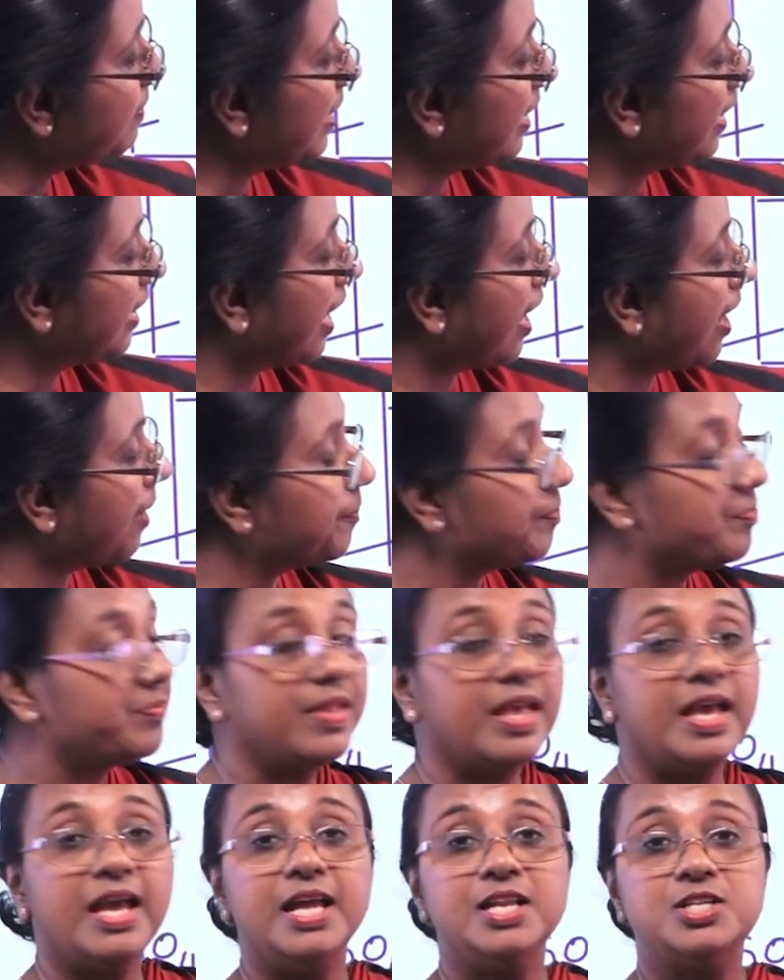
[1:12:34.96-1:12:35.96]
become
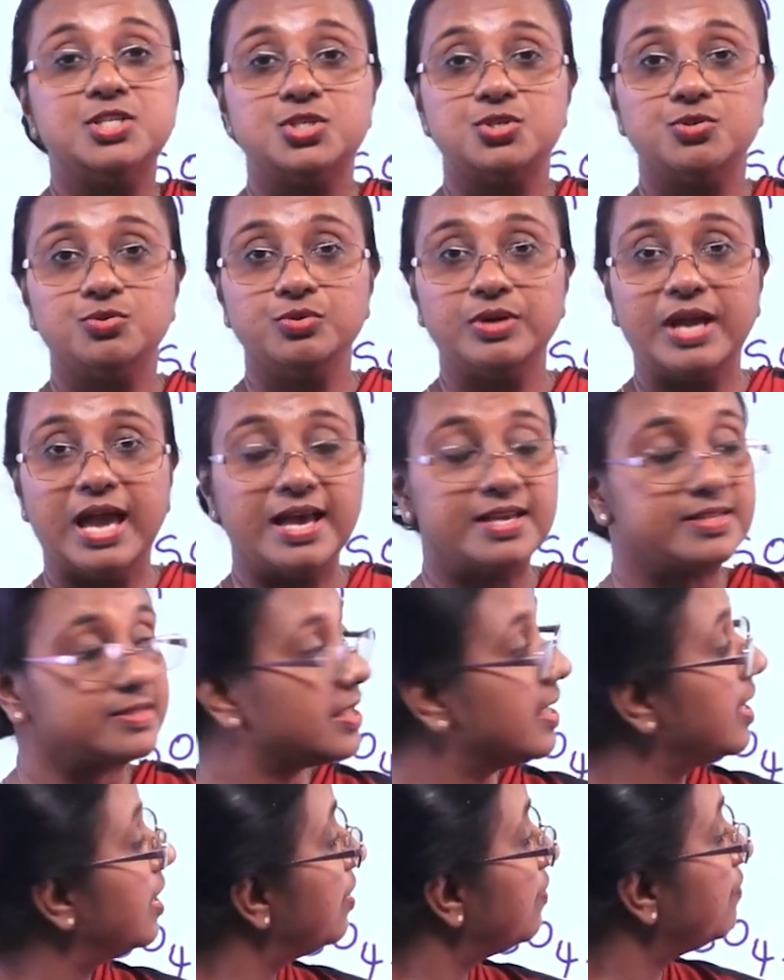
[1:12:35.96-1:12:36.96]
H2 gas.
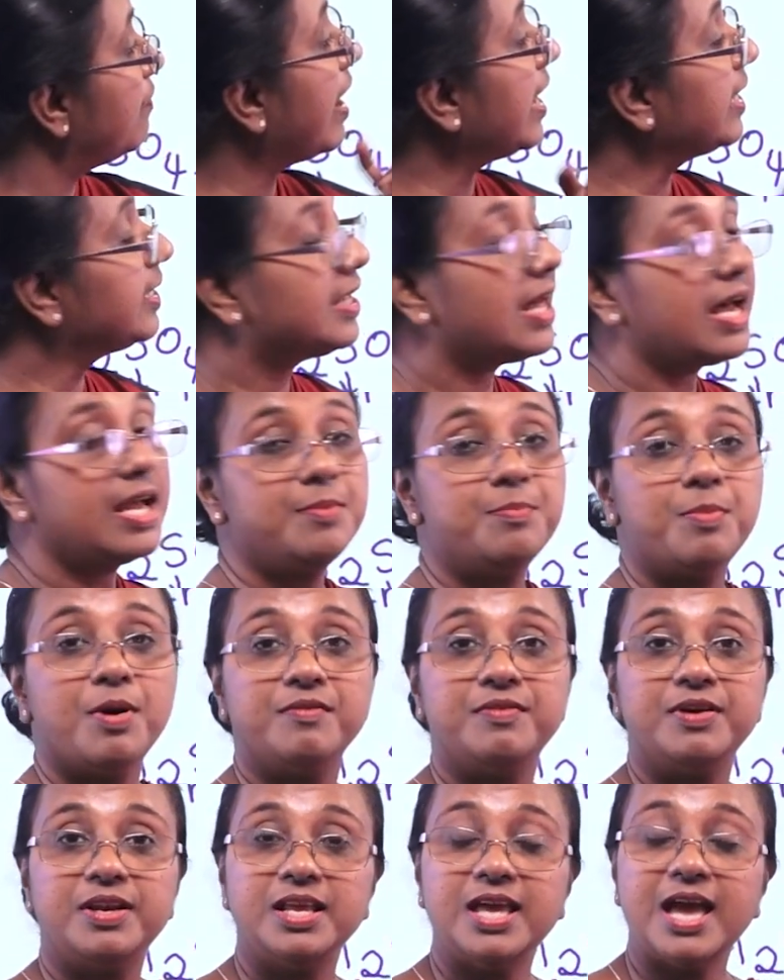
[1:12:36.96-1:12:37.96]
What type
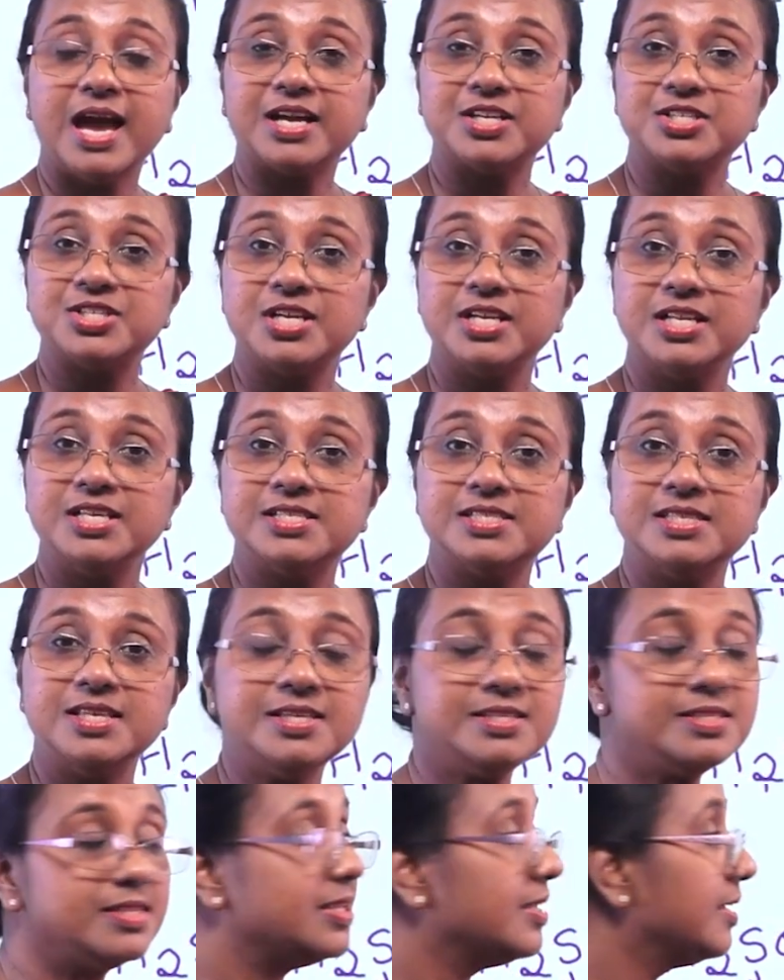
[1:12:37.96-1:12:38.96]
of a reaction is
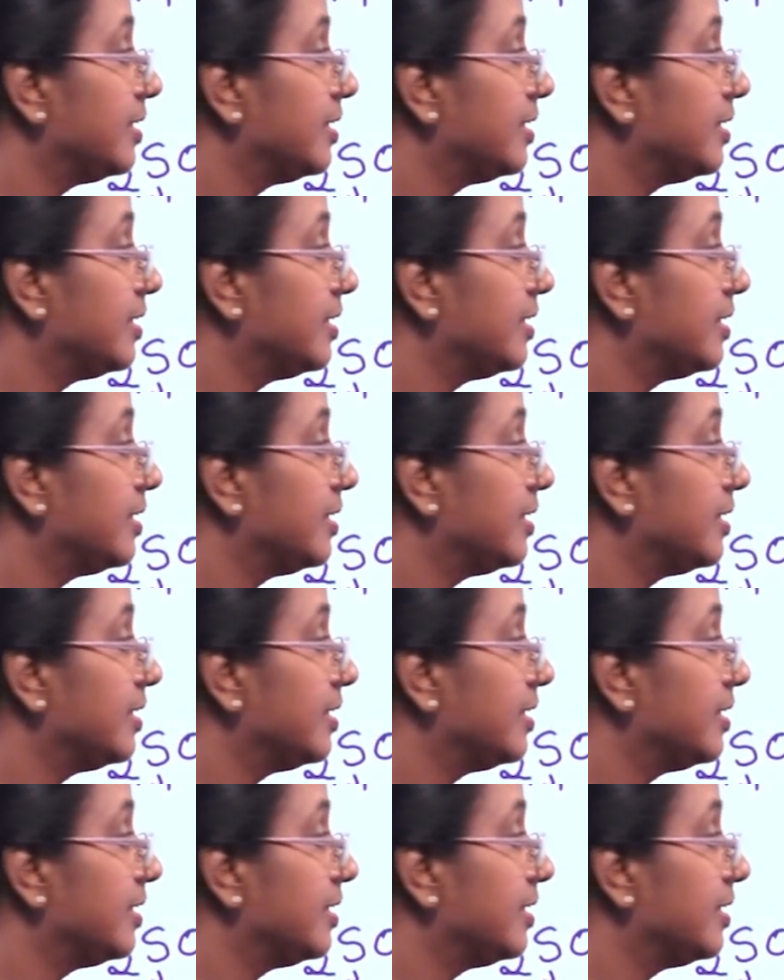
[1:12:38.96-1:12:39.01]
this?